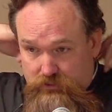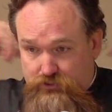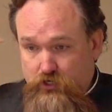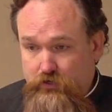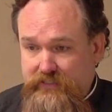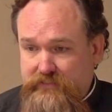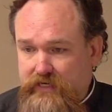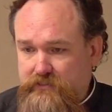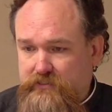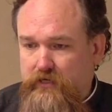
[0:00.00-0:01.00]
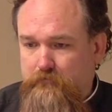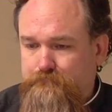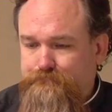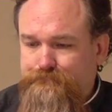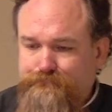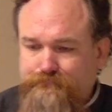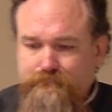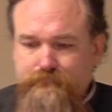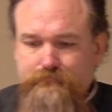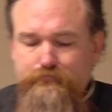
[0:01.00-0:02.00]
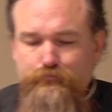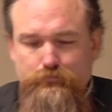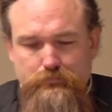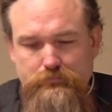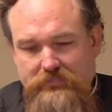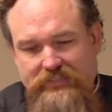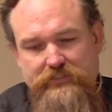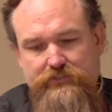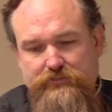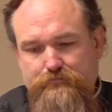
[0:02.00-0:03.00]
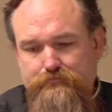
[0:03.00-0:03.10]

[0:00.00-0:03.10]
So he says, um, this is